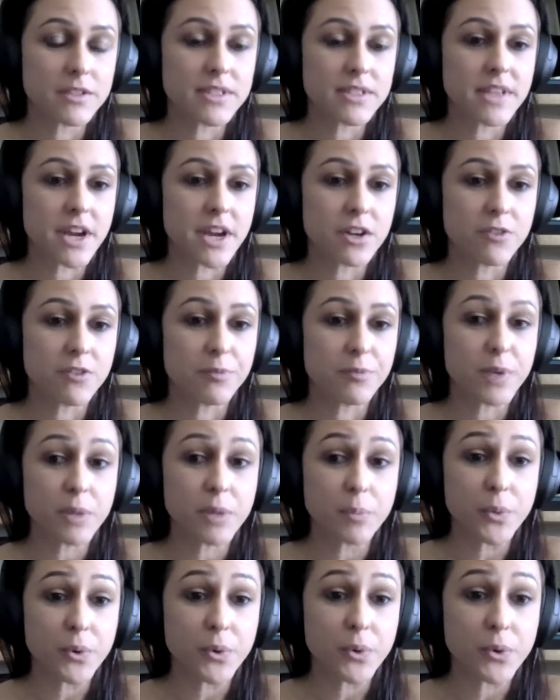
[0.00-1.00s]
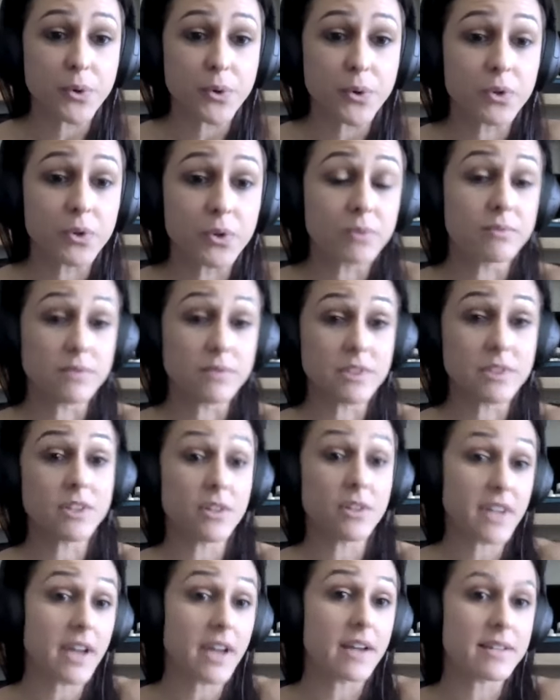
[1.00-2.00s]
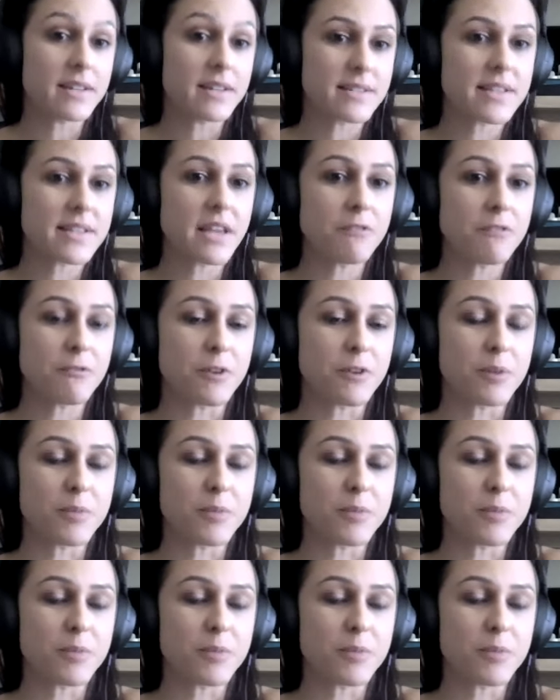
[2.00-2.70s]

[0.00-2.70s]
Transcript: scared of people, yeah, it's safer. But